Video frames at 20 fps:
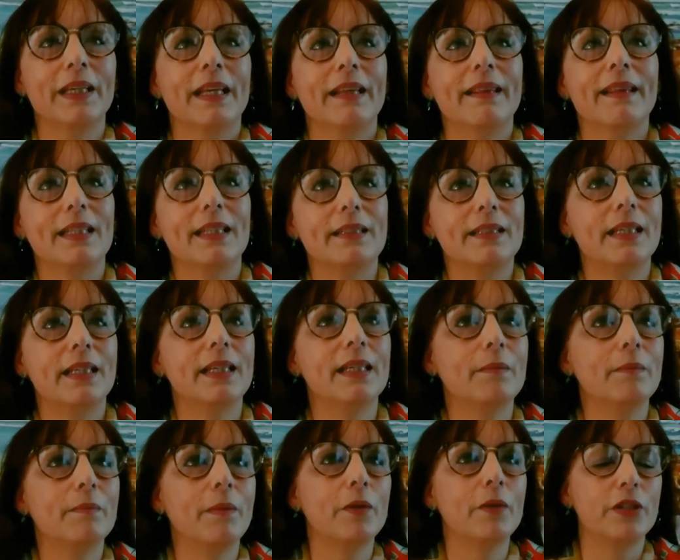That's the
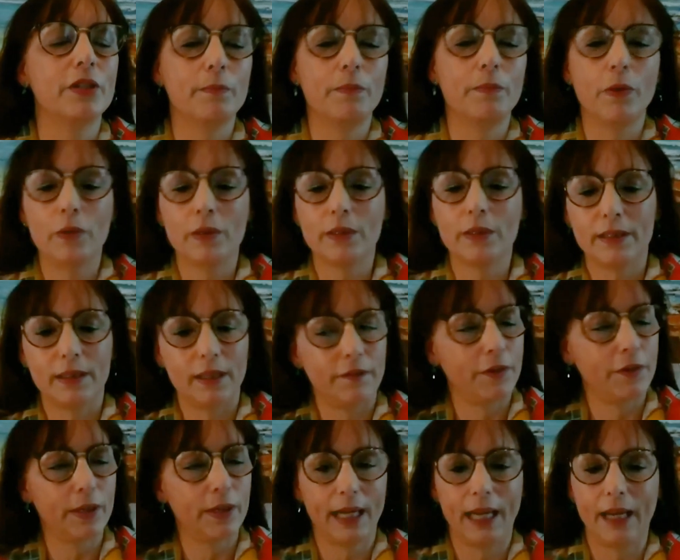most important stuff
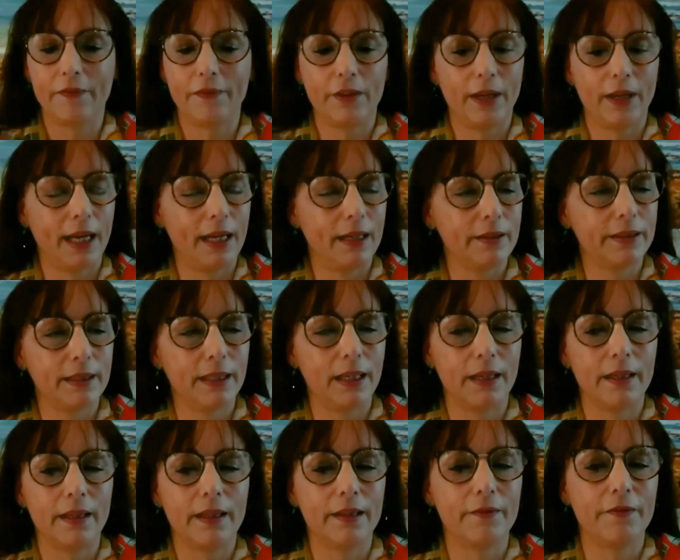you can have in your house,
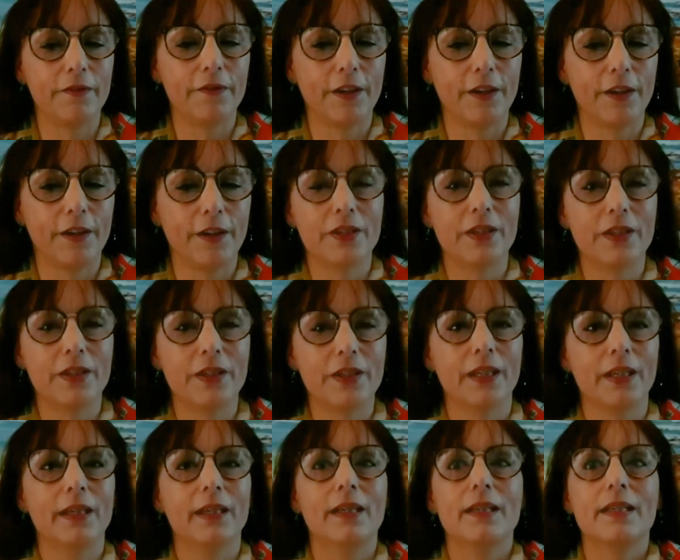other than fresh lemons,
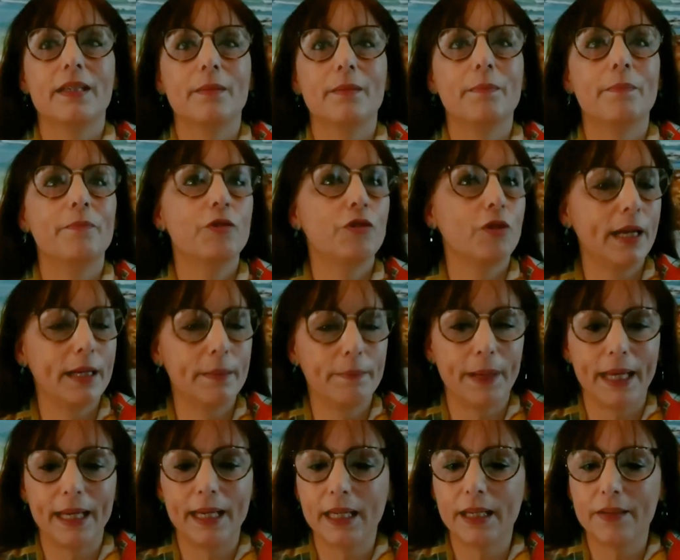some dried
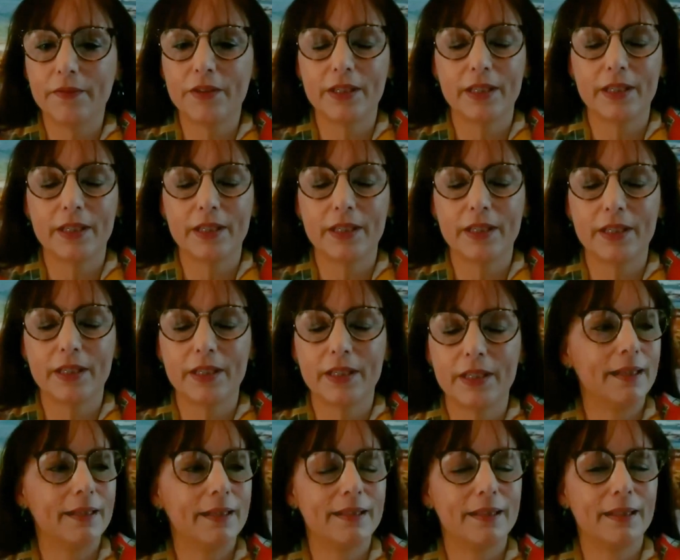bay leaves,
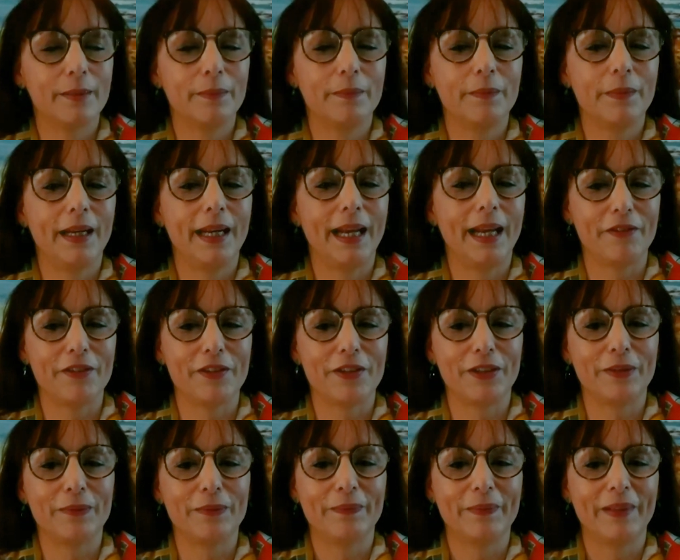and some
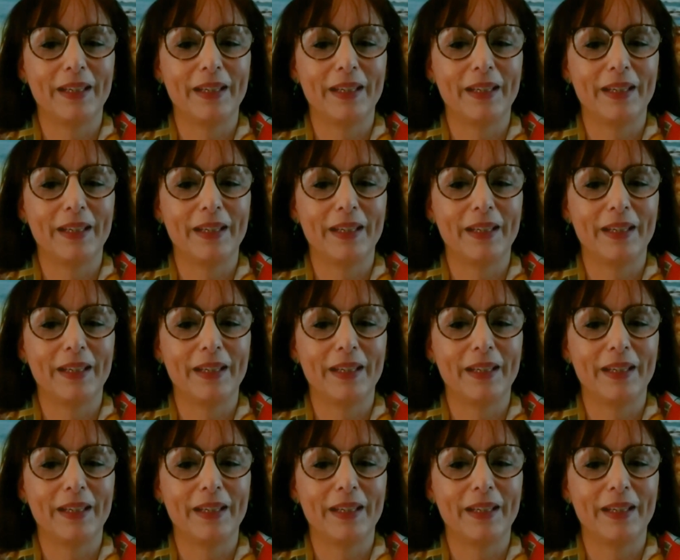lavender,